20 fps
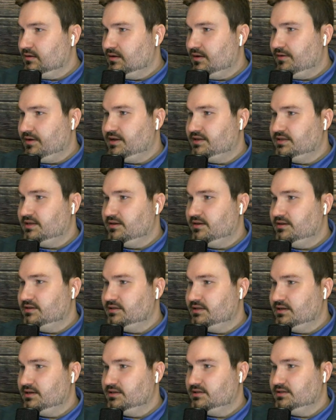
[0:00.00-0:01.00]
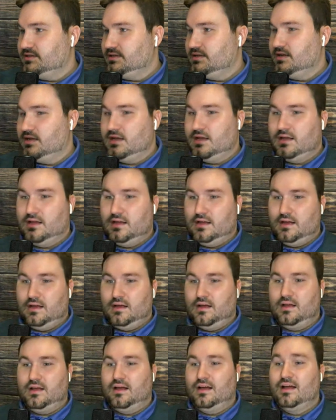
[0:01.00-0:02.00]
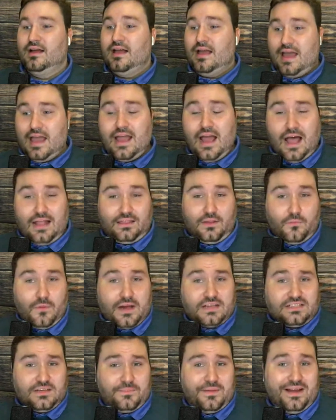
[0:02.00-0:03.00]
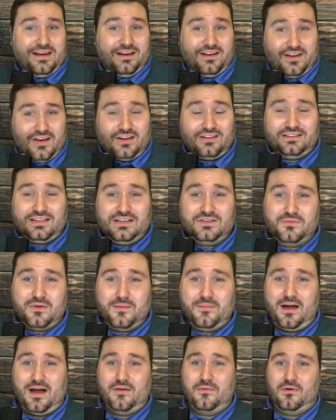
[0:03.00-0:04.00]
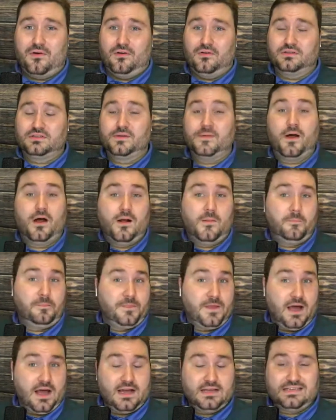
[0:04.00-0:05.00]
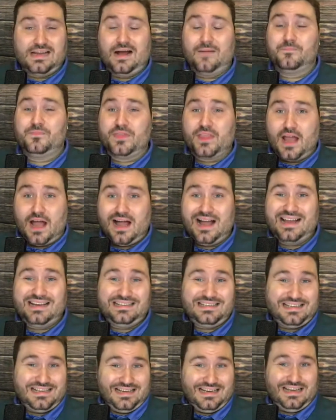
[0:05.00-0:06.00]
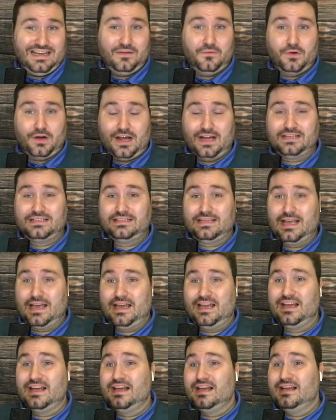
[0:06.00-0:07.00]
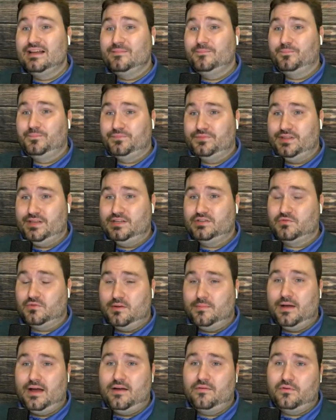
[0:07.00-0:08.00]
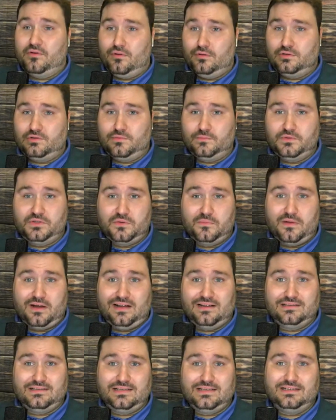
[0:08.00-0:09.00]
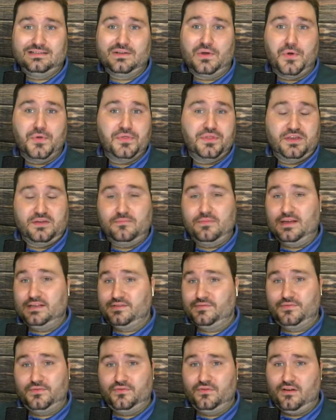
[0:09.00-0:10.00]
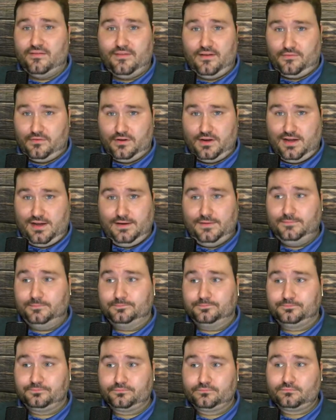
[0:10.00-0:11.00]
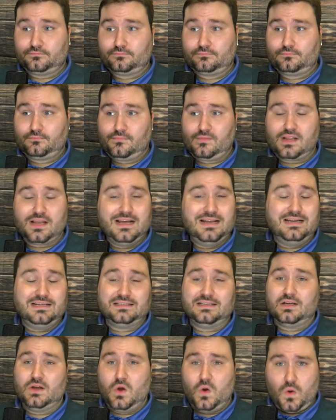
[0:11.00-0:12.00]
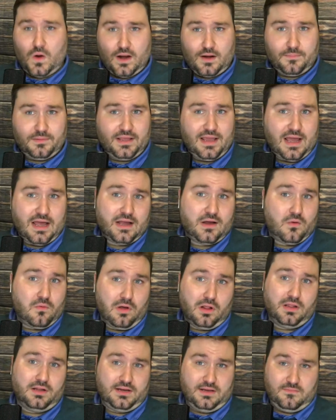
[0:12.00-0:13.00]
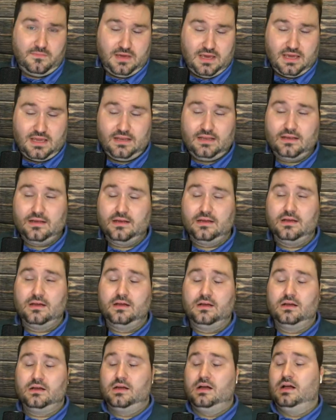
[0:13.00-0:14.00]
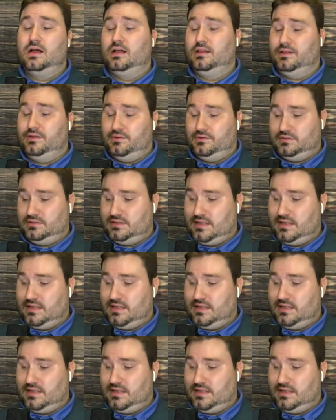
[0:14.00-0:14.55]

Here it is. He got the recipe to cook these ribeye rolls. Guys, I'm not kidding when I say these ribeye rolls from Tremonti's are the best food I've ever eaten. It is incredibly high quality meat, little